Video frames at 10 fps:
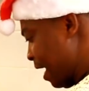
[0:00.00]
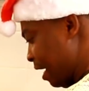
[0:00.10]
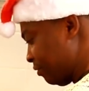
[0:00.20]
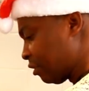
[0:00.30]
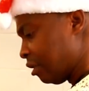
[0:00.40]

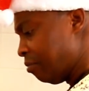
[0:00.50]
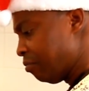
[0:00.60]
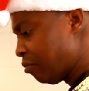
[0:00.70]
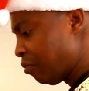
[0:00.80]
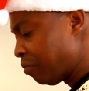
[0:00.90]
have some
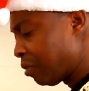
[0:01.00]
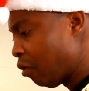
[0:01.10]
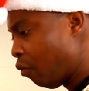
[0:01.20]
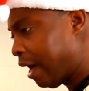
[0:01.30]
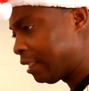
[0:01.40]

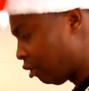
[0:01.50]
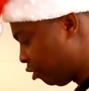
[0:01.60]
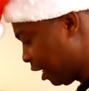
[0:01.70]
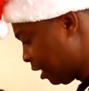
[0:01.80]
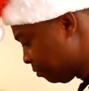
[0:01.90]
white
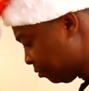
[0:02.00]
onion.